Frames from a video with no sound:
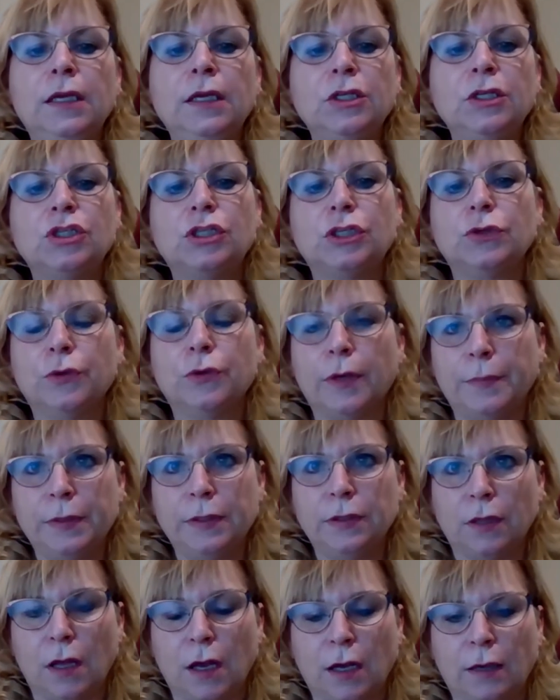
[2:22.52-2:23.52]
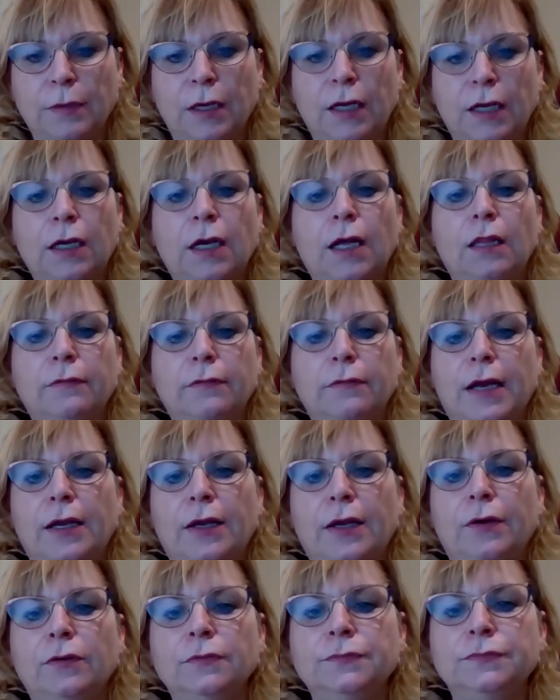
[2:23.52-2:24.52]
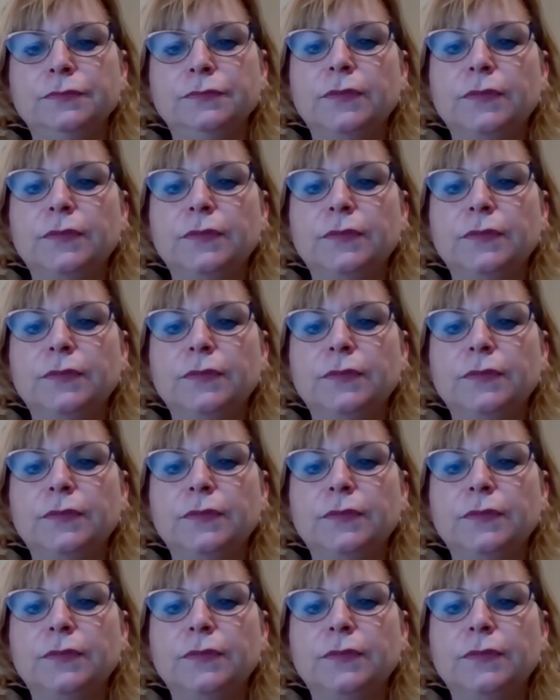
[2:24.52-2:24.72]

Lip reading: She grew up in Longmont, Colorado,